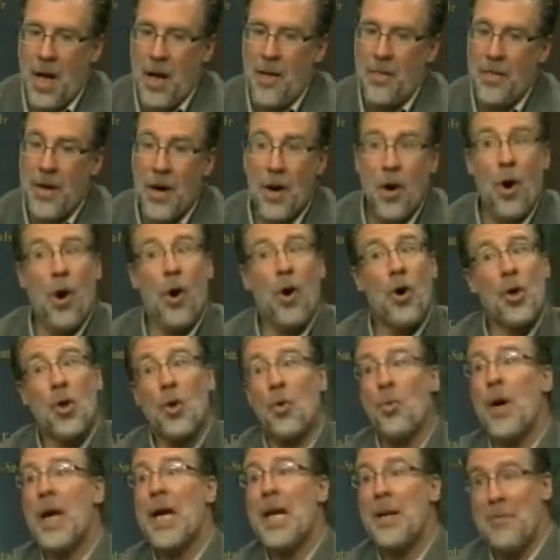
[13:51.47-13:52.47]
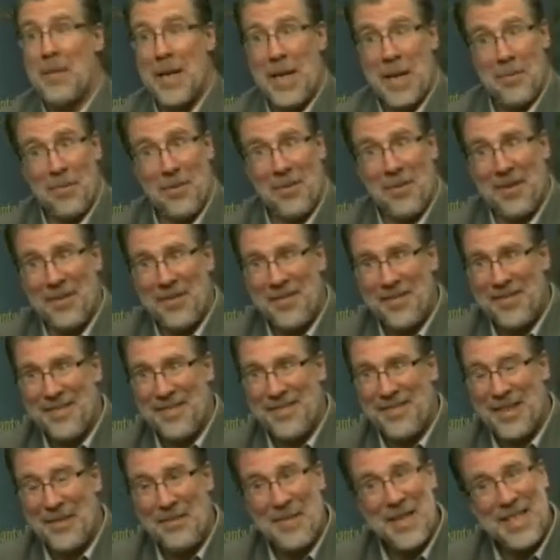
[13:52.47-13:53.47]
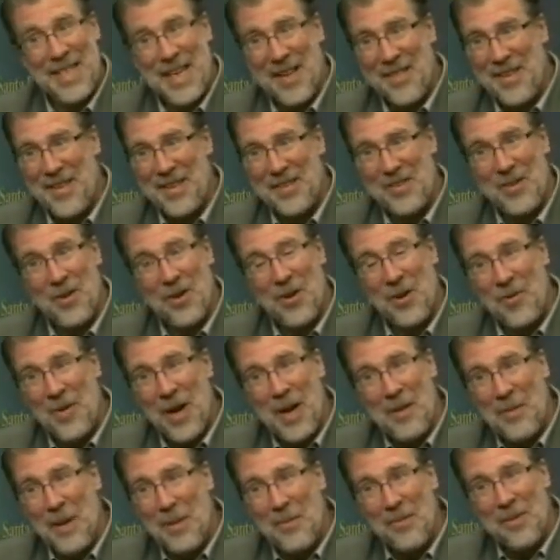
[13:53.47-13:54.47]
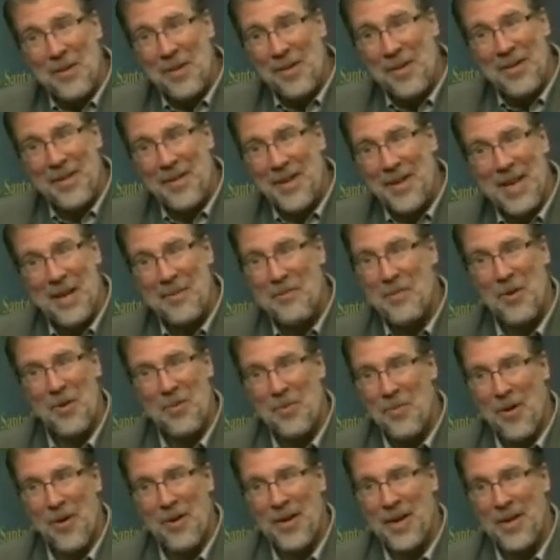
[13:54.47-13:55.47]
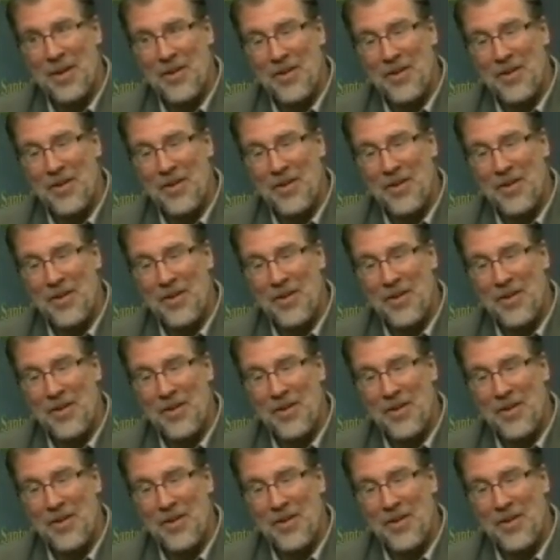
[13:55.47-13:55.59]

There are great people. Let me say this. There are great people in both parties.